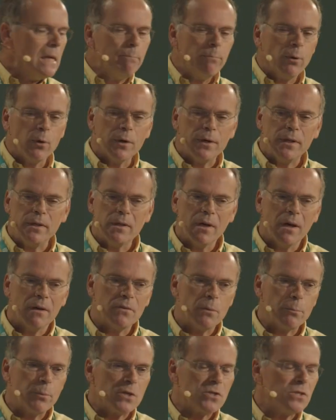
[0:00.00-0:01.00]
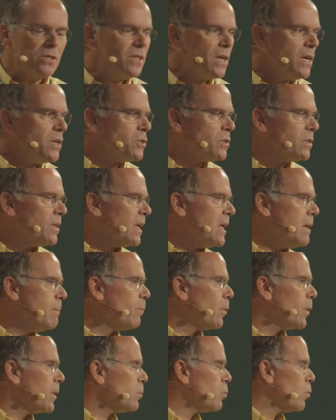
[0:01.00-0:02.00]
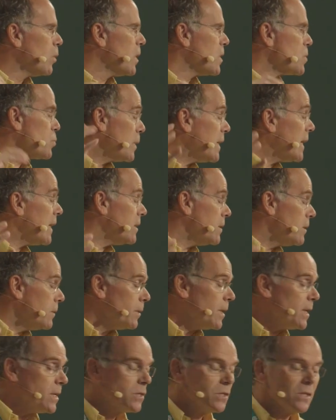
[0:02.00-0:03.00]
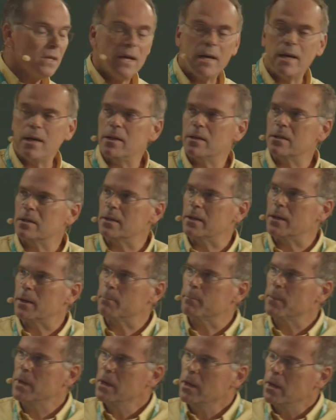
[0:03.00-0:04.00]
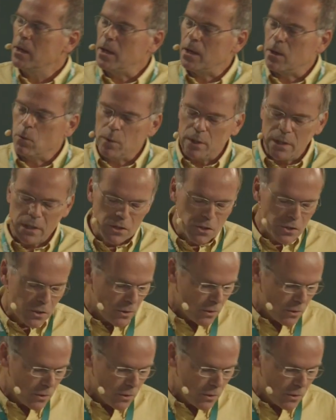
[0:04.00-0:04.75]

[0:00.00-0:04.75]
key point of the presentation. The key point was we can do this and um, uh, we need